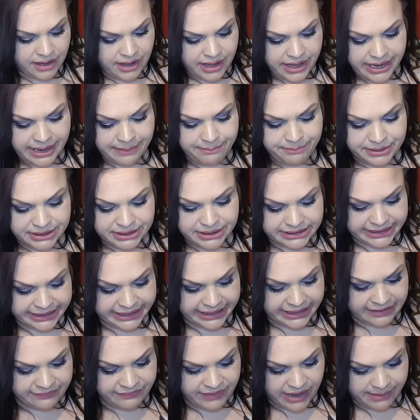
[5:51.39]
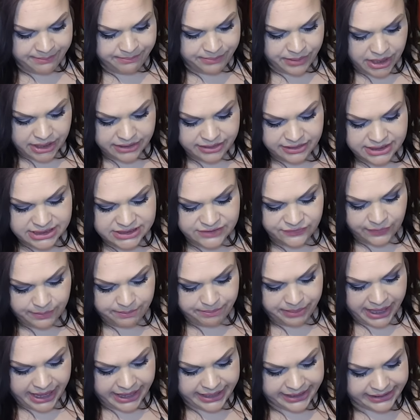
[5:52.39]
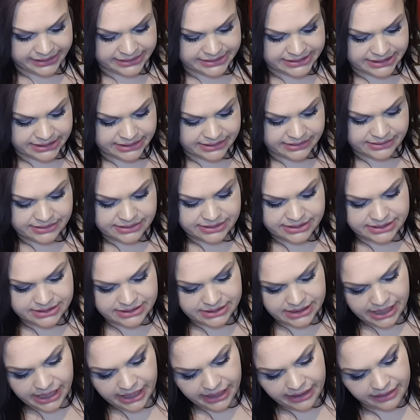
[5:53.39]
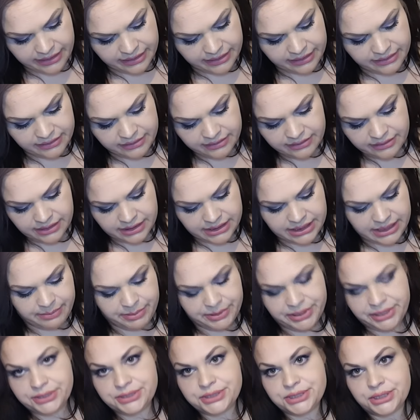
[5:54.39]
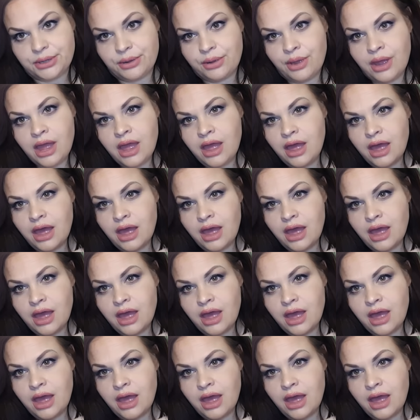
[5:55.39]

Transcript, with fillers: and I believe I bought this from Penningtons like a couple years ago.